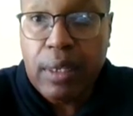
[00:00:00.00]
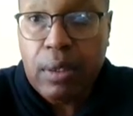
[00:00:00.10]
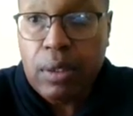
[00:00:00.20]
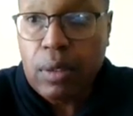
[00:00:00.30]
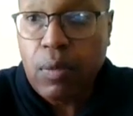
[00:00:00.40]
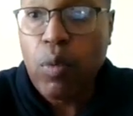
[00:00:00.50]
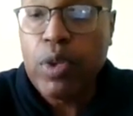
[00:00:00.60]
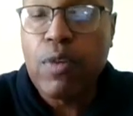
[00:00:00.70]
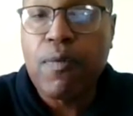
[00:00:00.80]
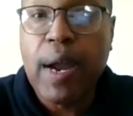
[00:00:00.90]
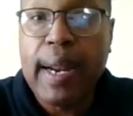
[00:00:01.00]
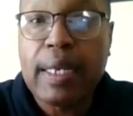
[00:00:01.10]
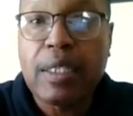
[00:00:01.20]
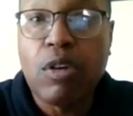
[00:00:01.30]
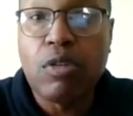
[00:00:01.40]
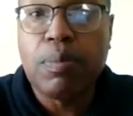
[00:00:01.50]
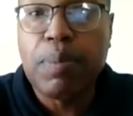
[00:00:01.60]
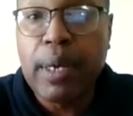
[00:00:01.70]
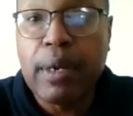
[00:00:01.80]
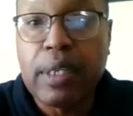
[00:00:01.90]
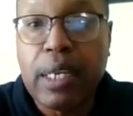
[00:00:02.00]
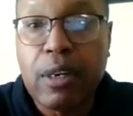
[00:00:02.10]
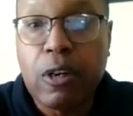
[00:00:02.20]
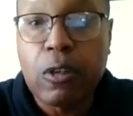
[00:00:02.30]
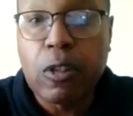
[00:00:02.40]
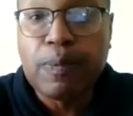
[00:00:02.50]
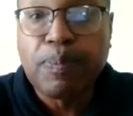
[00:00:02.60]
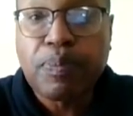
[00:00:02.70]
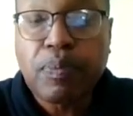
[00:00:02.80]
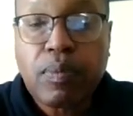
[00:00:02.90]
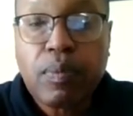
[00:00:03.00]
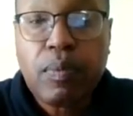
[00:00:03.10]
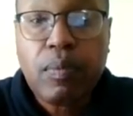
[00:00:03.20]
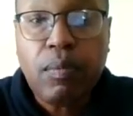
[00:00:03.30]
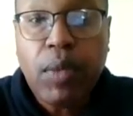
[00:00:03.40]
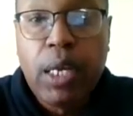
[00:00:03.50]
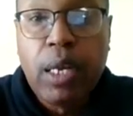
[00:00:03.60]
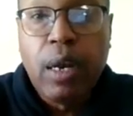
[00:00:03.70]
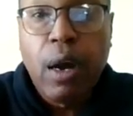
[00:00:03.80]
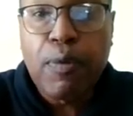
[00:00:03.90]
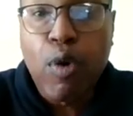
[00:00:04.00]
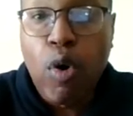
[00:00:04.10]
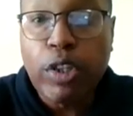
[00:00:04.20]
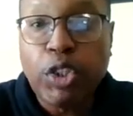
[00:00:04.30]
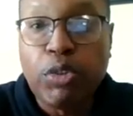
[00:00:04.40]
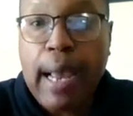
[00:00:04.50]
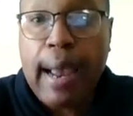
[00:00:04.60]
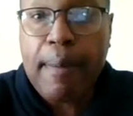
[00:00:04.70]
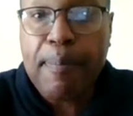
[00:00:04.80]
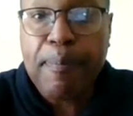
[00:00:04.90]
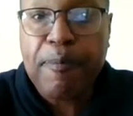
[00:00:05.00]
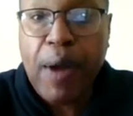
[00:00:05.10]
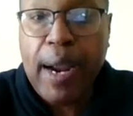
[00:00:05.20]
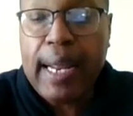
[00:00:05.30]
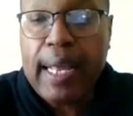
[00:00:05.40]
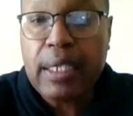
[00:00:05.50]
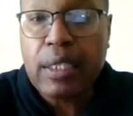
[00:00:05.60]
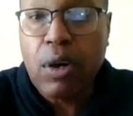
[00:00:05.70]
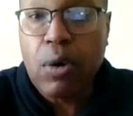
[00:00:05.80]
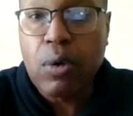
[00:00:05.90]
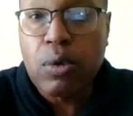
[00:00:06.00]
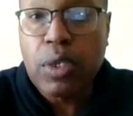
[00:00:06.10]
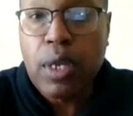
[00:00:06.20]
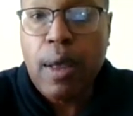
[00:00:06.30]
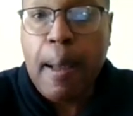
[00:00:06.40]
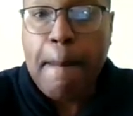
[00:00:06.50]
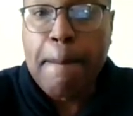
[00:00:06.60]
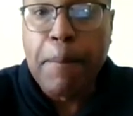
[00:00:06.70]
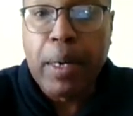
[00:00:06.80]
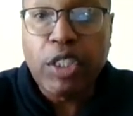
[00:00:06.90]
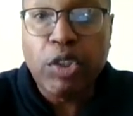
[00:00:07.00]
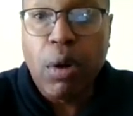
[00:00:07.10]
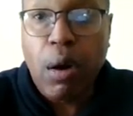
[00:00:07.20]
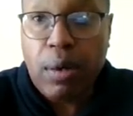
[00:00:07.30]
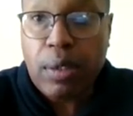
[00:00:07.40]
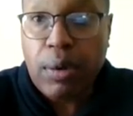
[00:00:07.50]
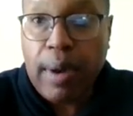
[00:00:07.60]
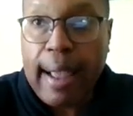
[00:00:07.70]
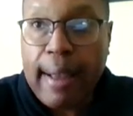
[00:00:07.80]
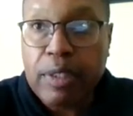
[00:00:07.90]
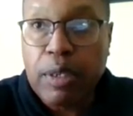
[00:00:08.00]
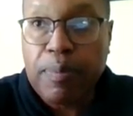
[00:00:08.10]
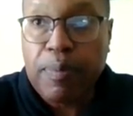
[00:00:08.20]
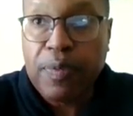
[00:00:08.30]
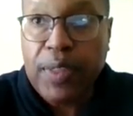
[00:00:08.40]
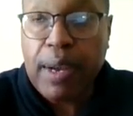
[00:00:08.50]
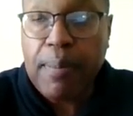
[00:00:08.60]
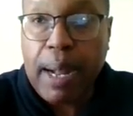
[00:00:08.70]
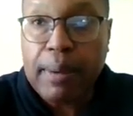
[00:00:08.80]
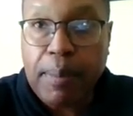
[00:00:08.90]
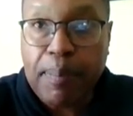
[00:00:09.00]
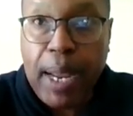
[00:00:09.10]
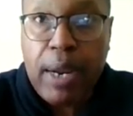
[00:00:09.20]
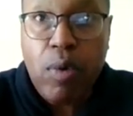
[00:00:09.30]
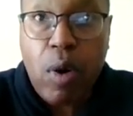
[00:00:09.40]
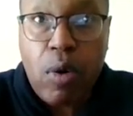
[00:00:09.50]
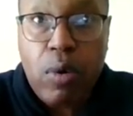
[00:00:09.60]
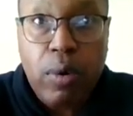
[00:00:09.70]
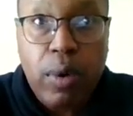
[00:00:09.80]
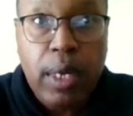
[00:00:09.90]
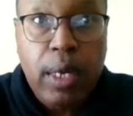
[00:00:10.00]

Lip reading: deals, when you finance those bigger deals, of course, you got to finance those, but you also have to think about the payroll.